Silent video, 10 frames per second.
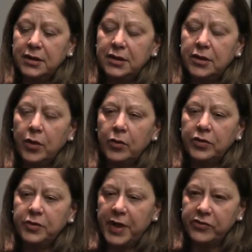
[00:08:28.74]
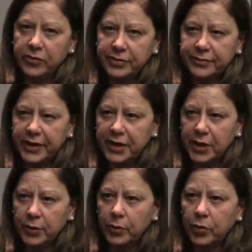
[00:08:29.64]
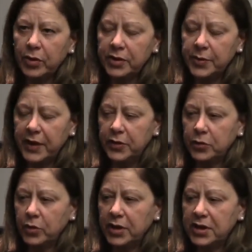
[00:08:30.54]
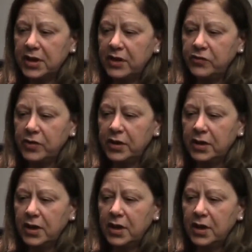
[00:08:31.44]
so special and so important about this organization